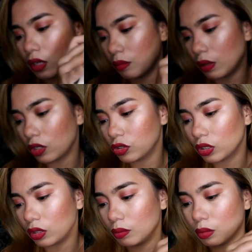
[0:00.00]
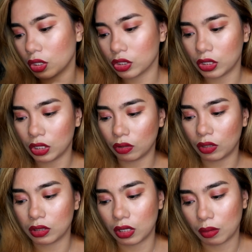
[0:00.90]
meron siyang brush dito
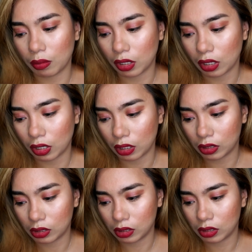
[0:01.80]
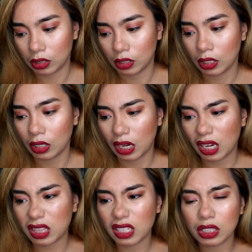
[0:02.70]
kasama, guys.
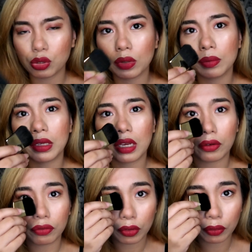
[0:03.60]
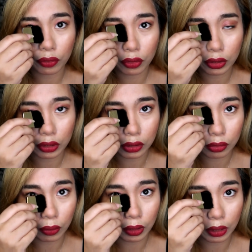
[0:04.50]
I think this will be helpful for this
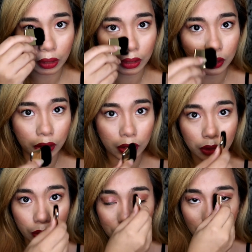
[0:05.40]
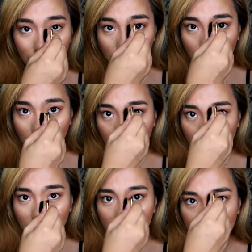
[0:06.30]
one. Nose contour.
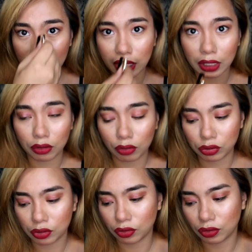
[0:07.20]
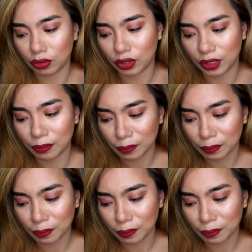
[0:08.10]
I really like nose contour.